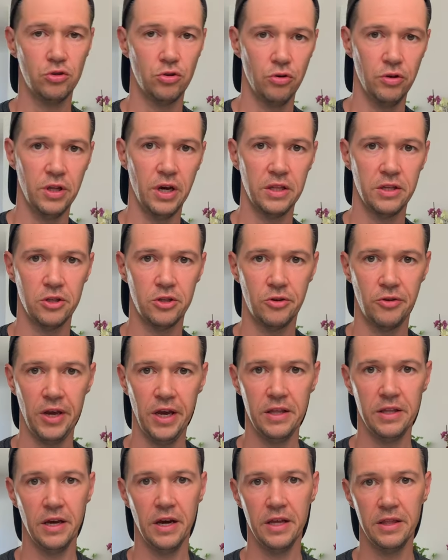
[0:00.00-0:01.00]
to another
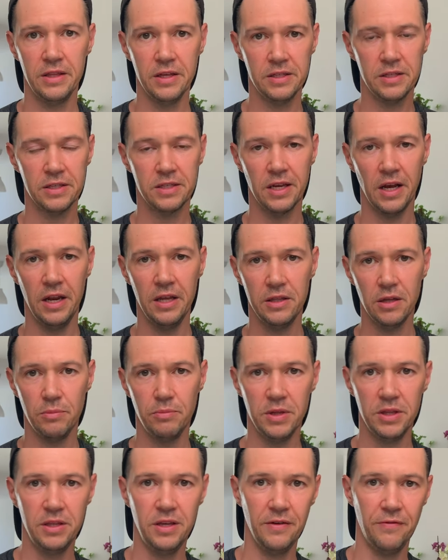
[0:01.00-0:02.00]
train, and this is a little
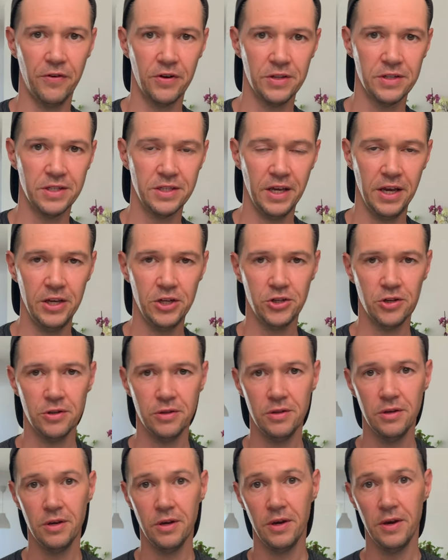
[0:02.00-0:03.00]
bit different station.
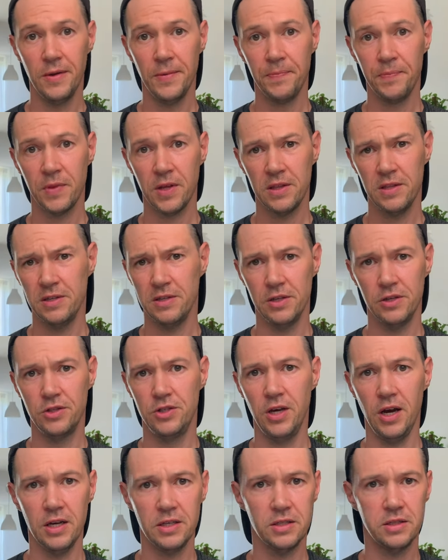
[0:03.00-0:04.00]
This is
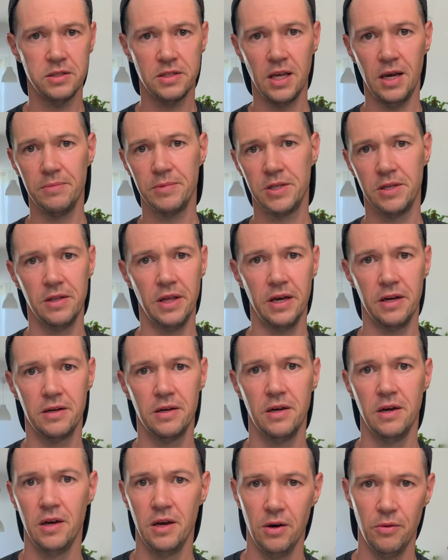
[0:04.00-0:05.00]
just something like
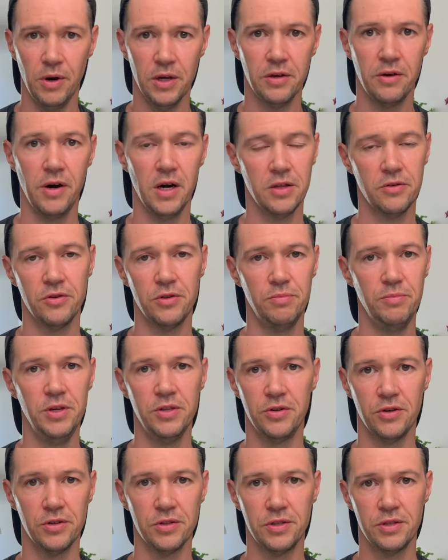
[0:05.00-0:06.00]
one hundred
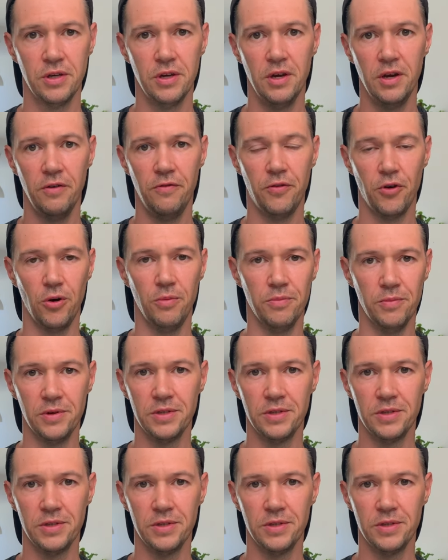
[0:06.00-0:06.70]
meters from